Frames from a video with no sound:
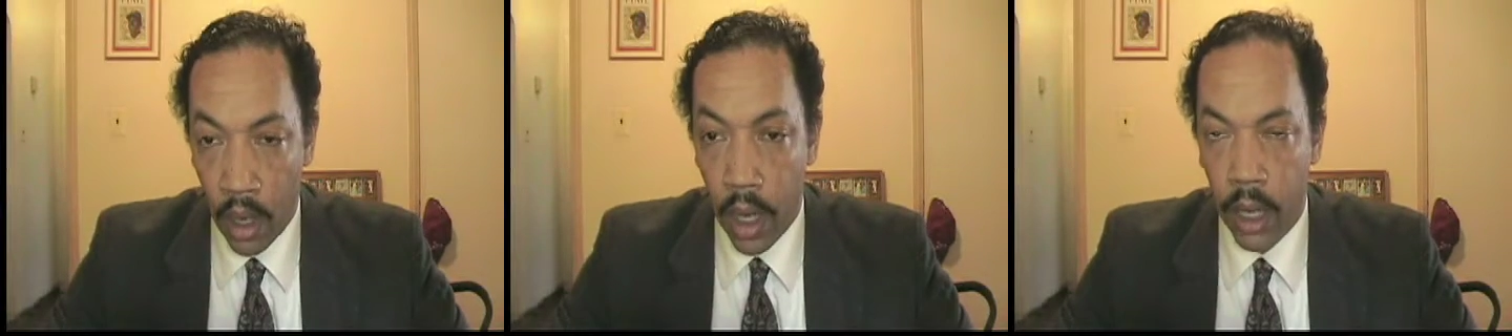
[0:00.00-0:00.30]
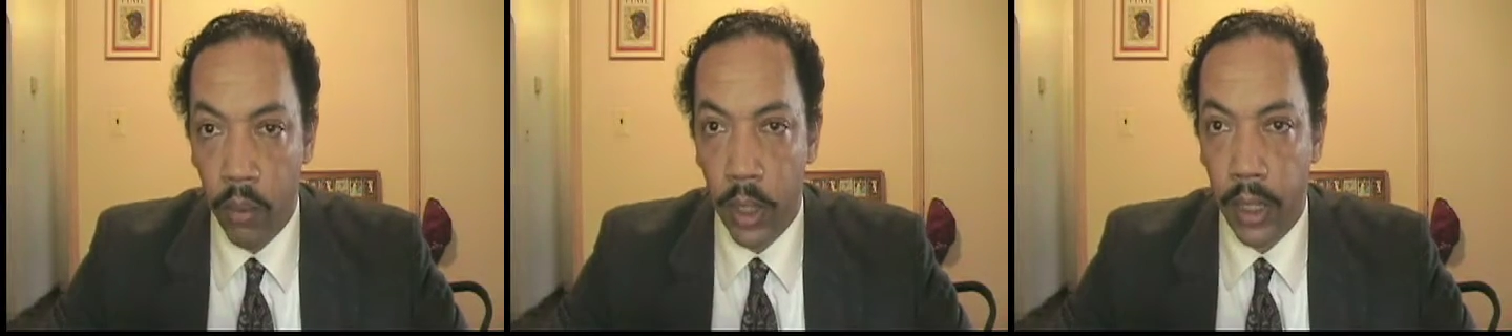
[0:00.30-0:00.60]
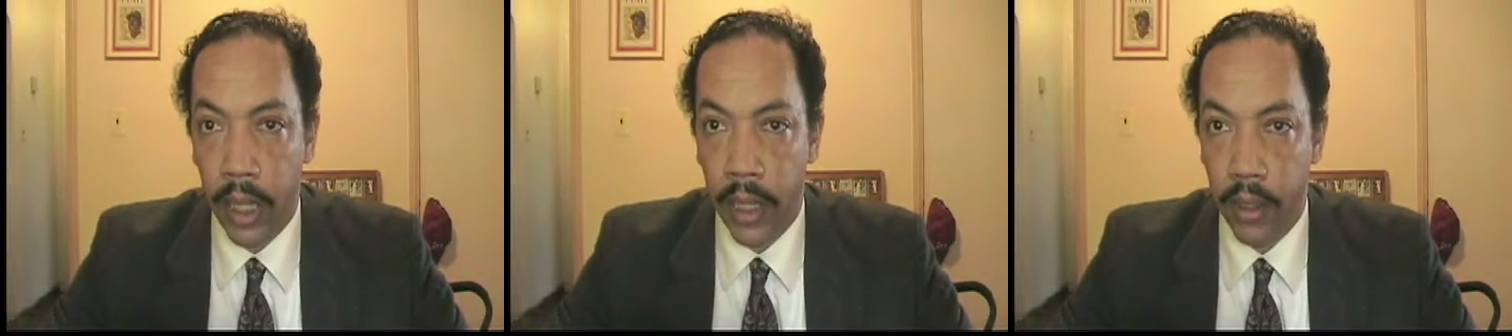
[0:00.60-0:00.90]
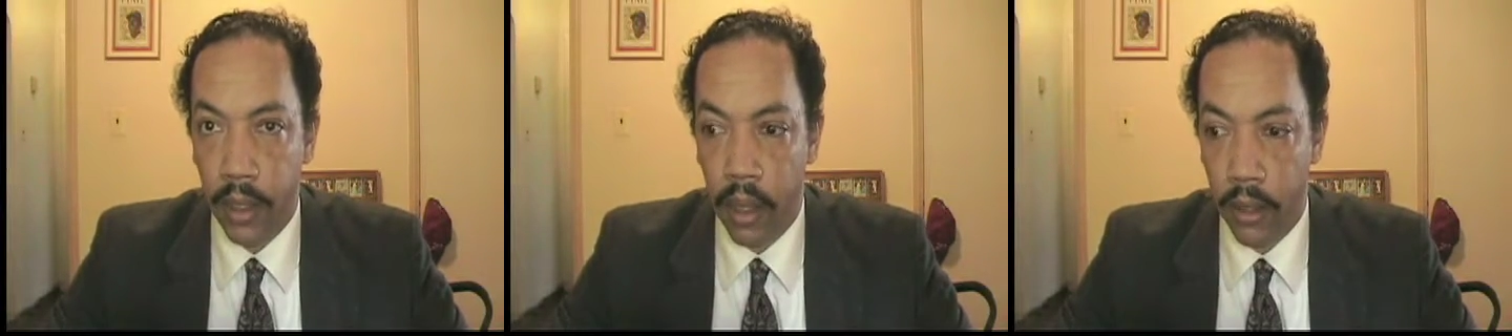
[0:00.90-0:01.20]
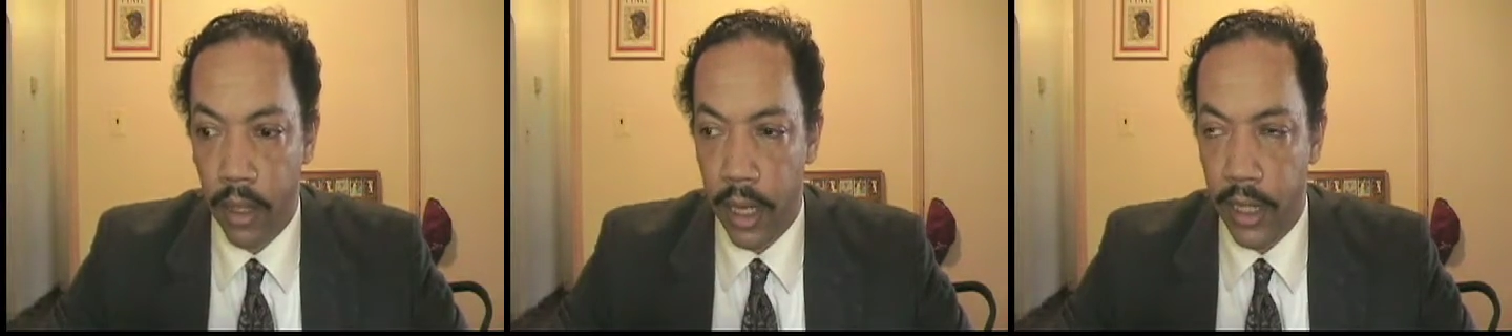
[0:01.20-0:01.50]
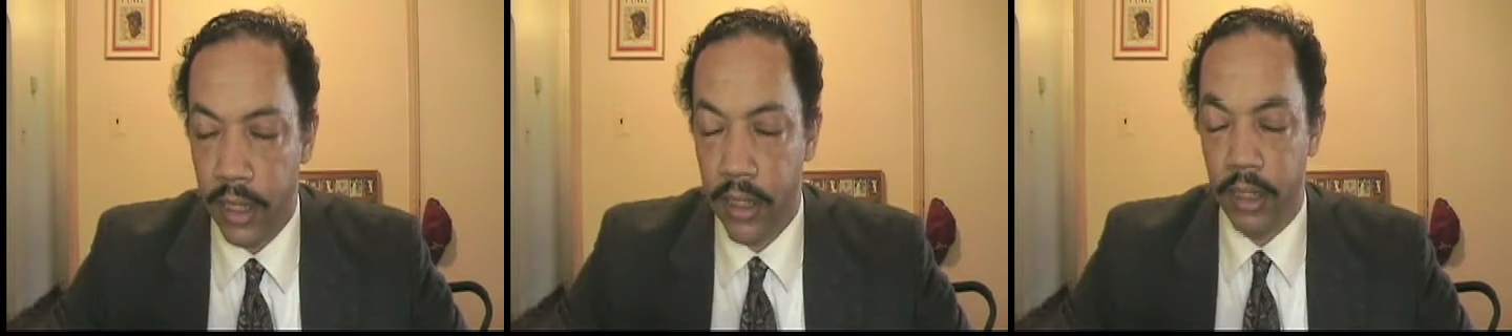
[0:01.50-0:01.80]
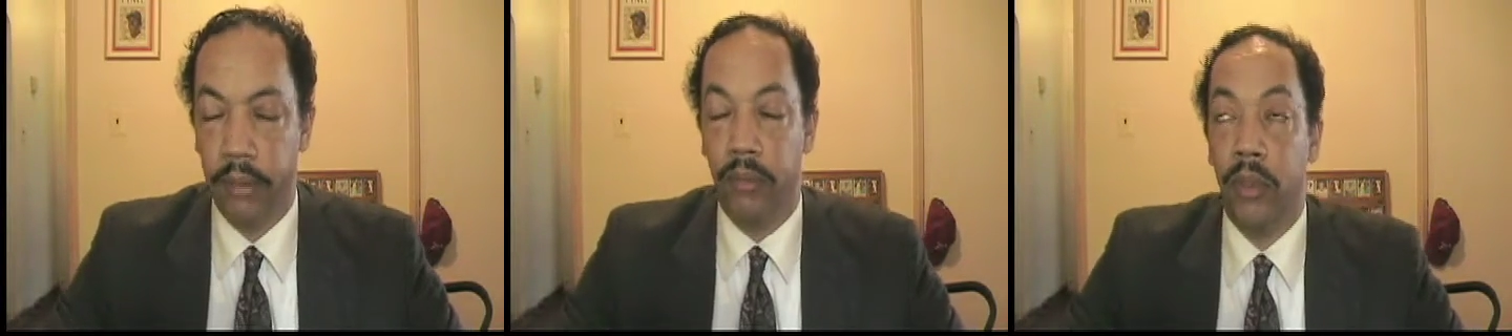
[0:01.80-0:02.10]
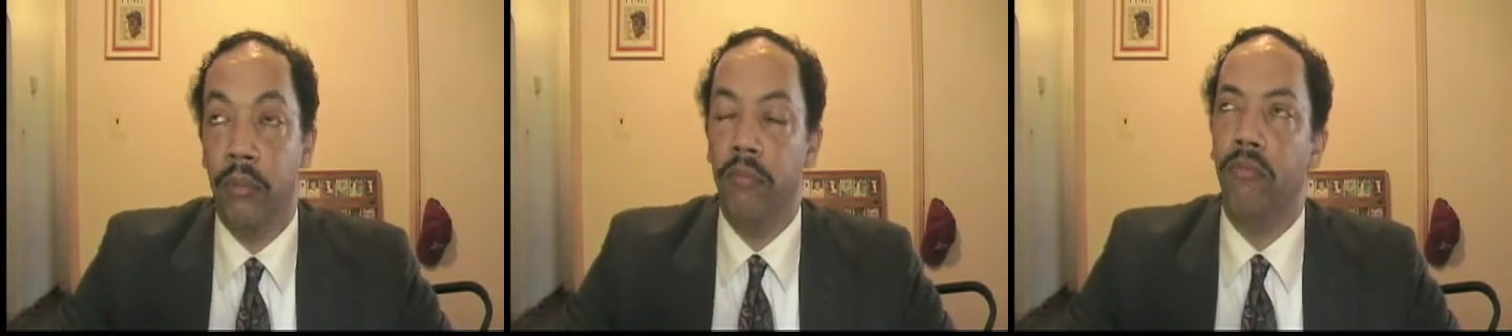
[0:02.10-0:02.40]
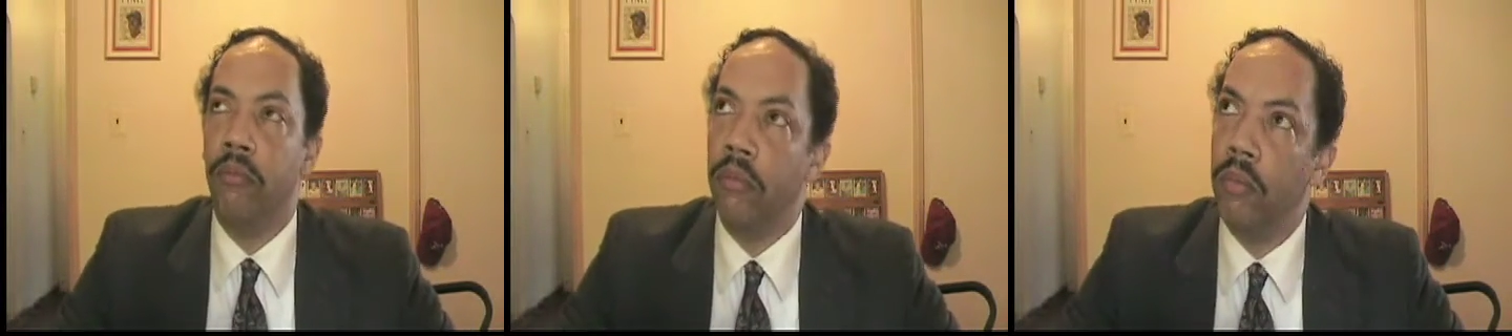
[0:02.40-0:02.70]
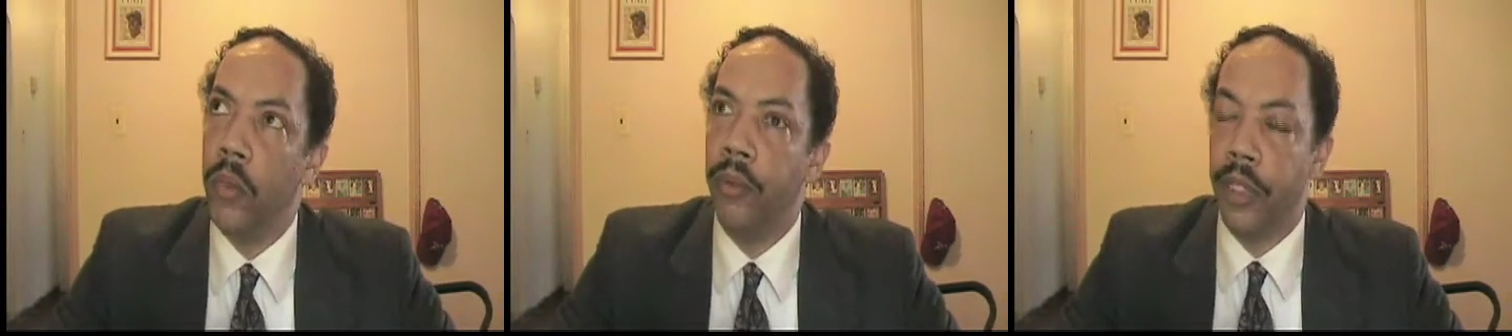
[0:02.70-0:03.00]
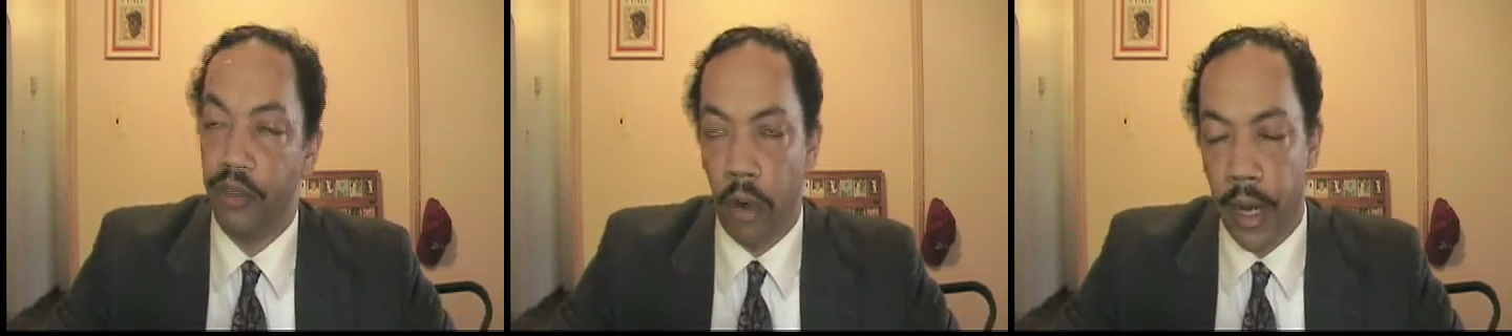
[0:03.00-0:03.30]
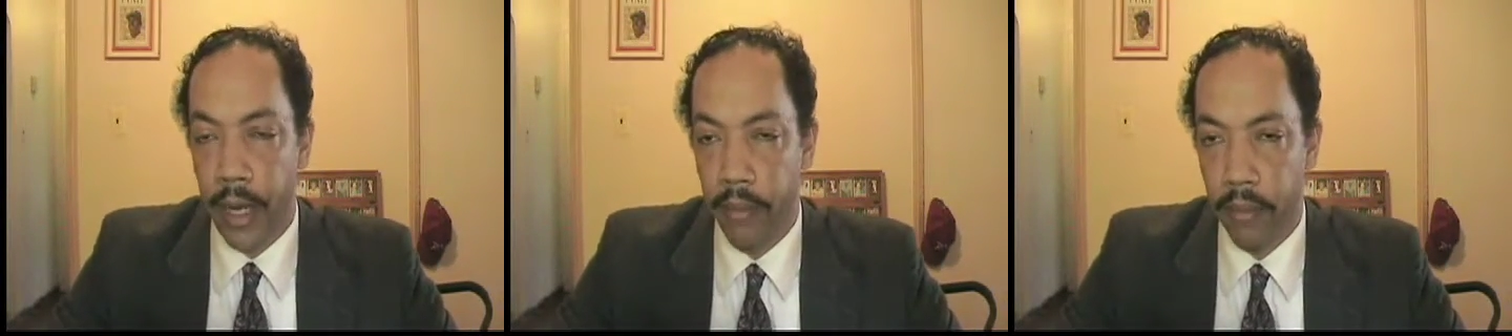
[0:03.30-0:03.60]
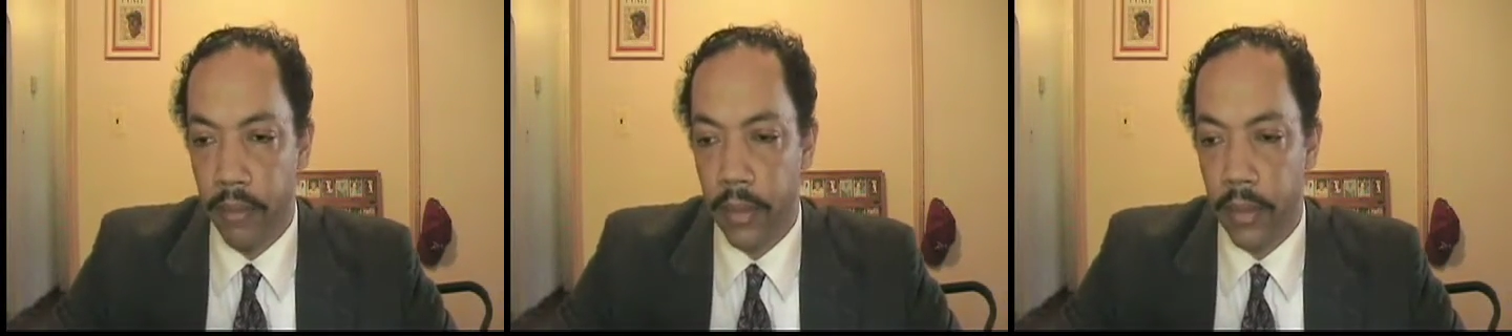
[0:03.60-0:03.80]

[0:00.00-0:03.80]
Uh, well, I called last, hmm, when was it, Friday,